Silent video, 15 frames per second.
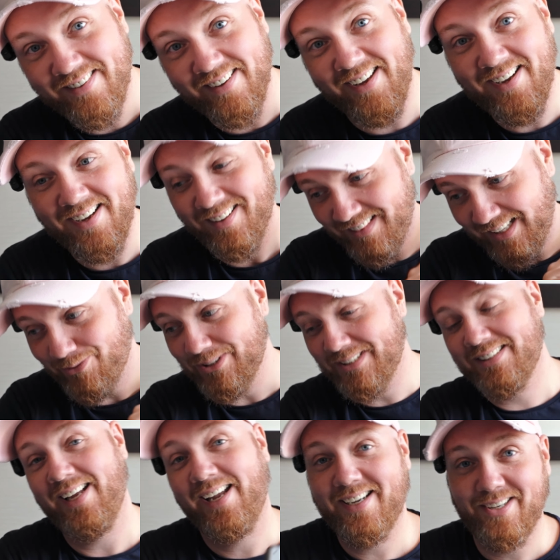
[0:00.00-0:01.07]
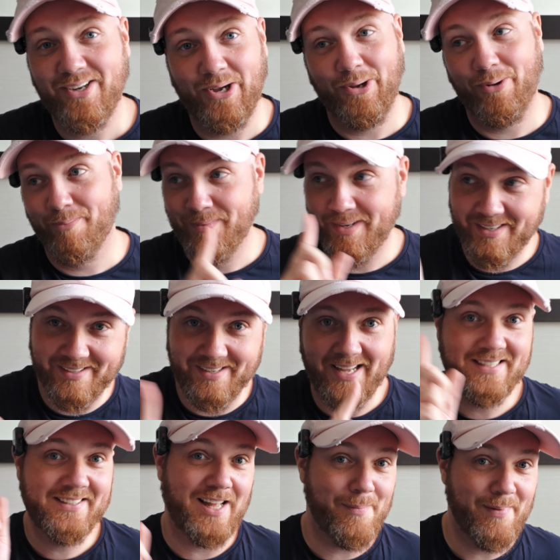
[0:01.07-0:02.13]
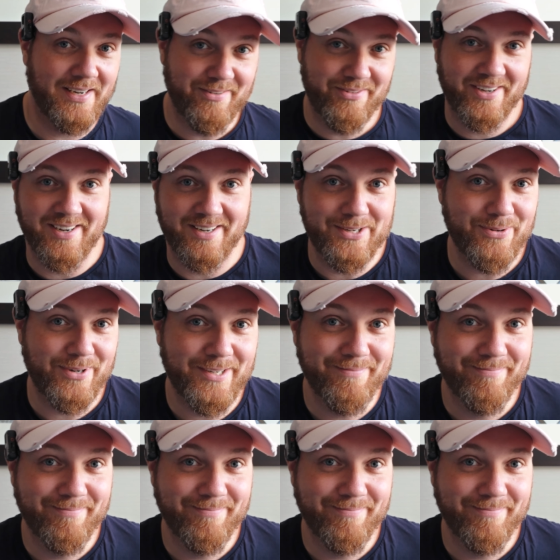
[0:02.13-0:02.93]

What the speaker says: thing that would stay at home next time I leave the country.